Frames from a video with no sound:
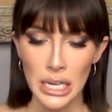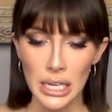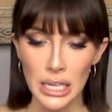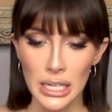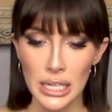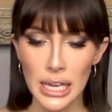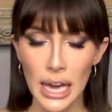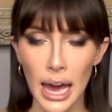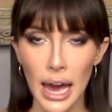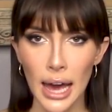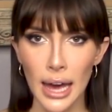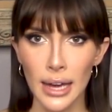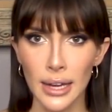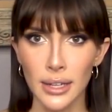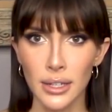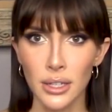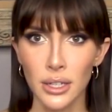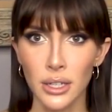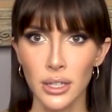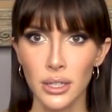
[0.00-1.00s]
yeah,
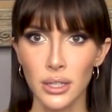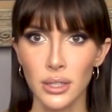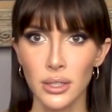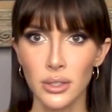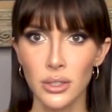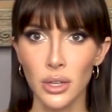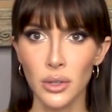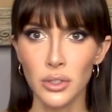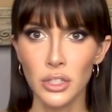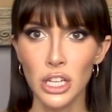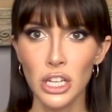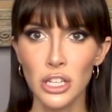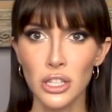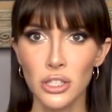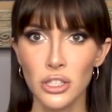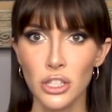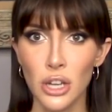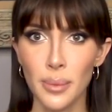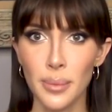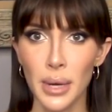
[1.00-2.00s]
don't date
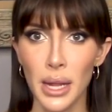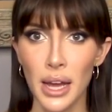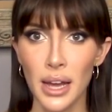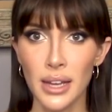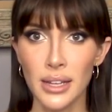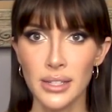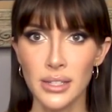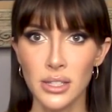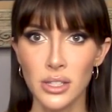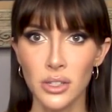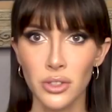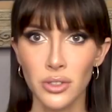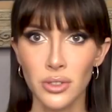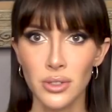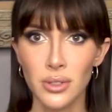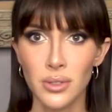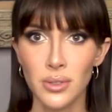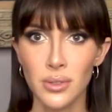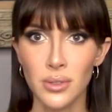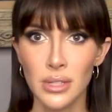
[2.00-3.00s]
Geminis. You'll
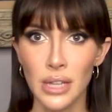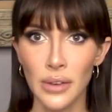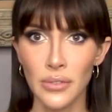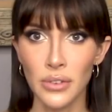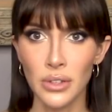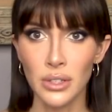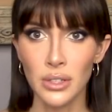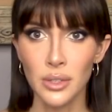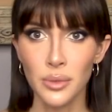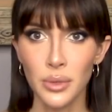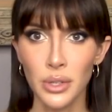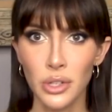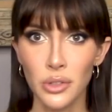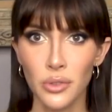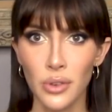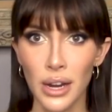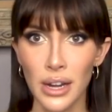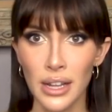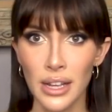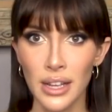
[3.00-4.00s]
definitely
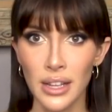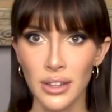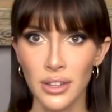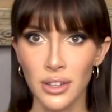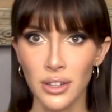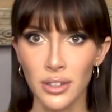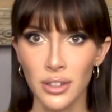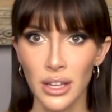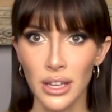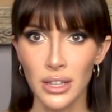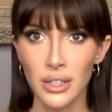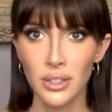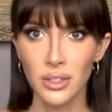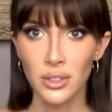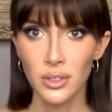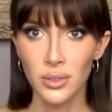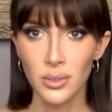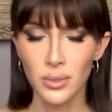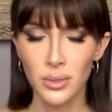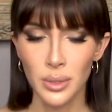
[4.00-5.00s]
regret it. They're like
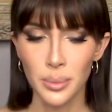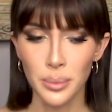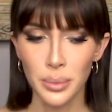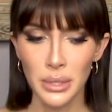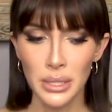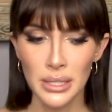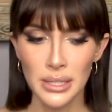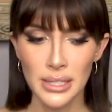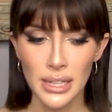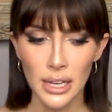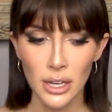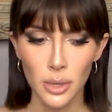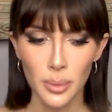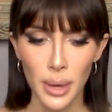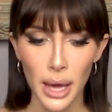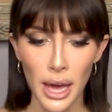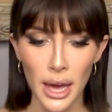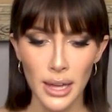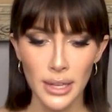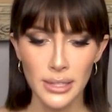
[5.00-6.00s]
complete
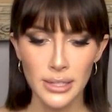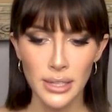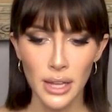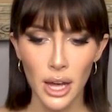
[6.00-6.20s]
psychopaths.